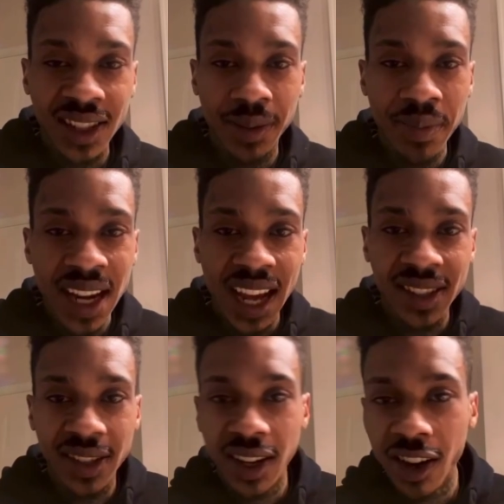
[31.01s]
Because of me. I
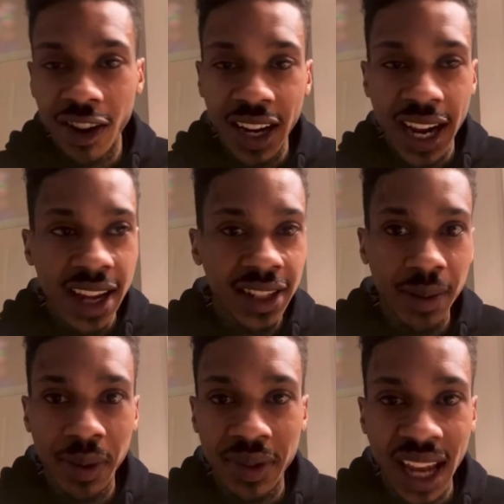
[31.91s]
stuck all their ass
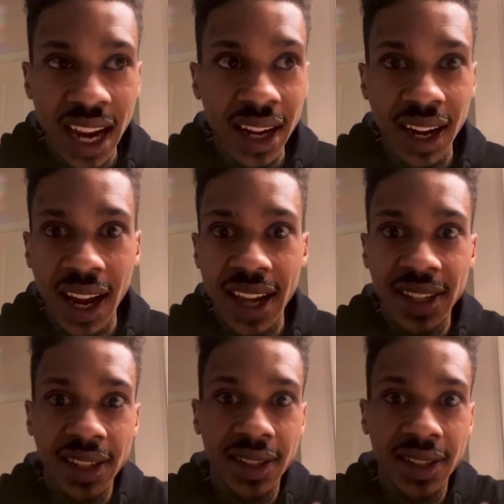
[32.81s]
up. It was 8 of their ass.